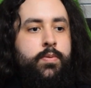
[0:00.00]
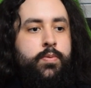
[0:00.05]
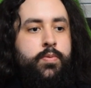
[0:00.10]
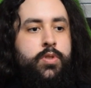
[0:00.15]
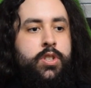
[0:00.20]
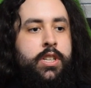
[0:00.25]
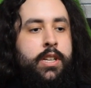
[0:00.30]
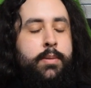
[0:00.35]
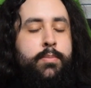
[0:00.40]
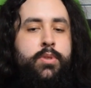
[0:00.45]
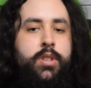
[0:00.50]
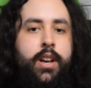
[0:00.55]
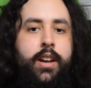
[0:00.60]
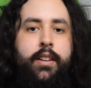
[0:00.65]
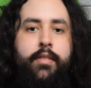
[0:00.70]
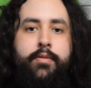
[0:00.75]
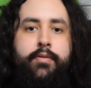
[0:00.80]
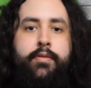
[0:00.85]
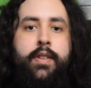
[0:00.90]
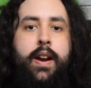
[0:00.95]
seems
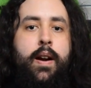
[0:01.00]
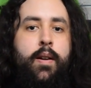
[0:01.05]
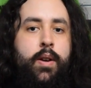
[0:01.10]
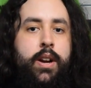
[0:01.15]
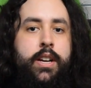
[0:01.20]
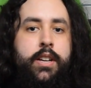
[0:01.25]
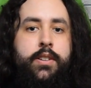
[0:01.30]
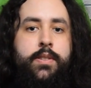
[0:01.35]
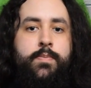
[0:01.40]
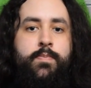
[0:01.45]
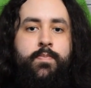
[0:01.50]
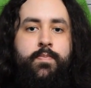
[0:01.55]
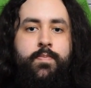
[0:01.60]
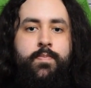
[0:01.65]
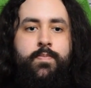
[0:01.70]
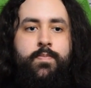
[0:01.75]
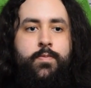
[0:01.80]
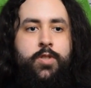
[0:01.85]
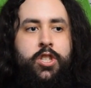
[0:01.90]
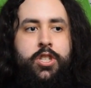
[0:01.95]
like very
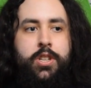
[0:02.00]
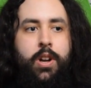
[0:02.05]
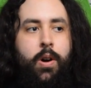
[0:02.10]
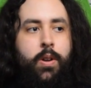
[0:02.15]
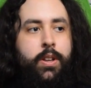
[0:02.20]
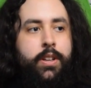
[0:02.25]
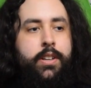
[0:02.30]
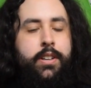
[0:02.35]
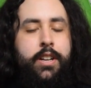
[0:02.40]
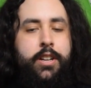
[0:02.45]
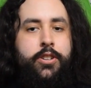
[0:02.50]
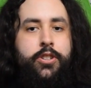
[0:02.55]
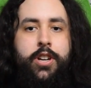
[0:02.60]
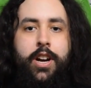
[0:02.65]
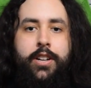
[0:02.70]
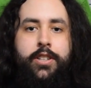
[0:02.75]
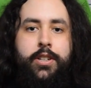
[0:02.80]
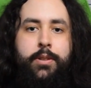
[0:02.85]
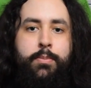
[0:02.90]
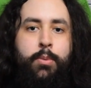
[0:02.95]
solid
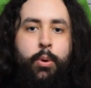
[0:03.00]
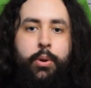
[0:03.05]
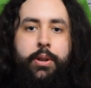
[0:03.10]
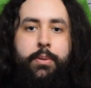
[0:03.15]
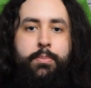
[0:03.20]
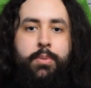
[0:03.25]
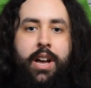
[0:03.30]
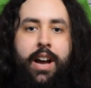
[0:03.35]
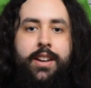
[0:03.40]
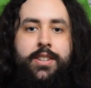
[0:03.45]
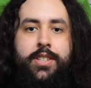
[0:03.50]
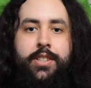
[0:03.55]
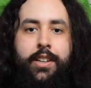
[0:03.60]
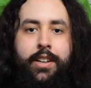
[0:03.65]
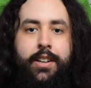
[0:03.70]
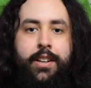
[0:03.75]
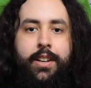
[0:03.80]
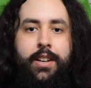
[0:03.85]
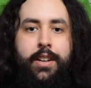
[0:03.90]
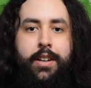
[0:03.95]
injection molded
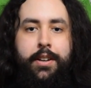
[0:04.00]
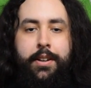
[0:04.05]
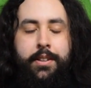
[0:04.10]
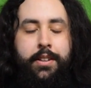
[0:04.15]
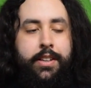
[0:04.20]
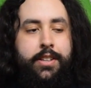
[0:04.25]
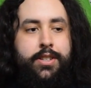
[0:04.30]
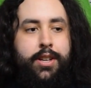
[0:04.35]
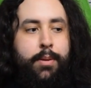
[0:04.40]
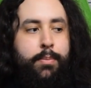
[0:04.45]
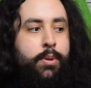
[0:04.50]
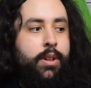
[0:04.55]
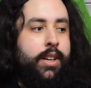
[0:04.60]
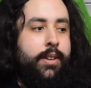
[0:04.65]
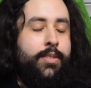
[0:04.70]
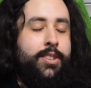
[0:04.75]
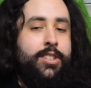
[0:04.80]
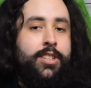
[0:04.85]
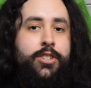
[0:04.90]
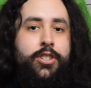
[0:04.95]
plastic. At least I
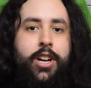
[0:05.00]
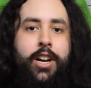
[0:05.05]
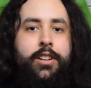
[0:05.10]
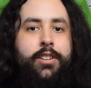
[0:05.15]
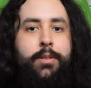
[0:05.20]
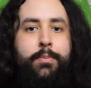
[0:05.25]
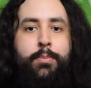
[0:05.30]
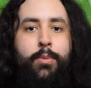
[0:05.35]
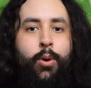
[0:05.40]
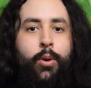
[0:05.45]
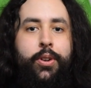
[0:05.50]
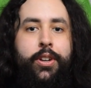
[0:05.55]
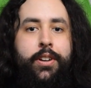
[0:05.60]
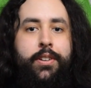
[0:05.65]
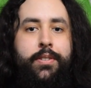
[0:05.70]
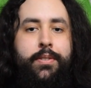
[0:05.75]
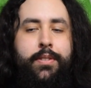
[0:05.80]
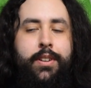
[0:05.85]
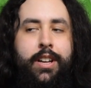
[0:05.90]
believe it's injection molded,